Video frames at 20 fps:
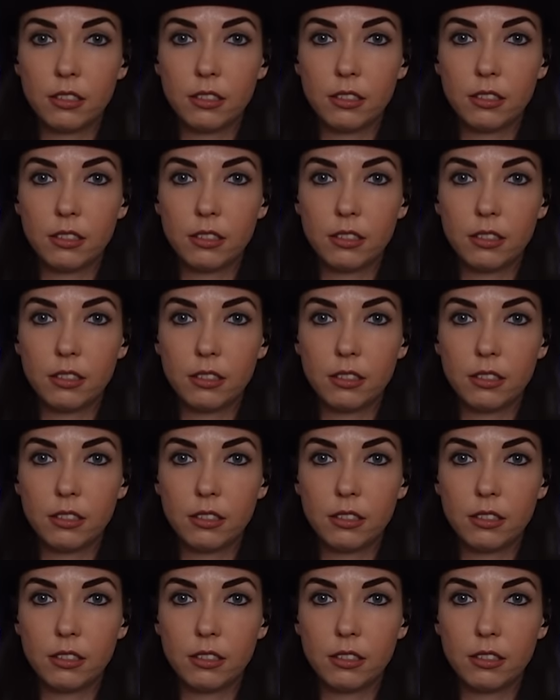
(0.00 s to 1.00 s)

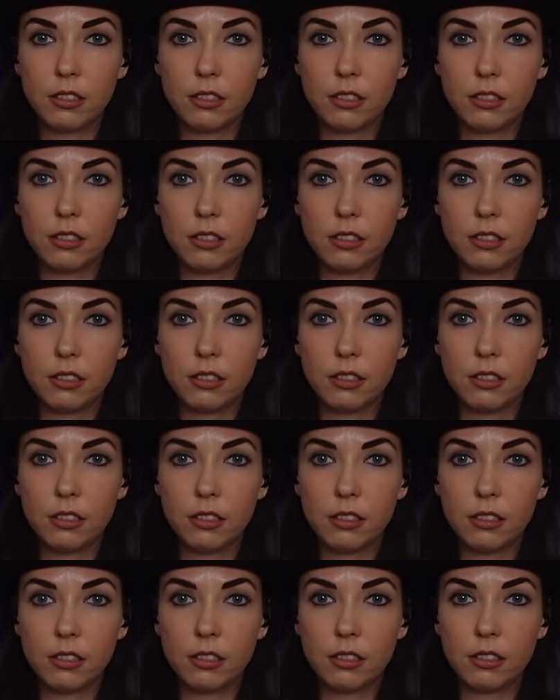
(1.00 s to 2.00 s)

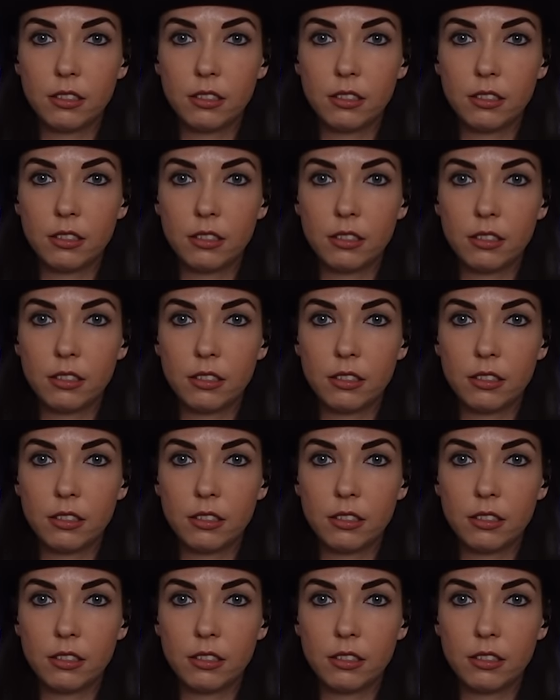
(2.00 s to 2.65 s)
[no speech]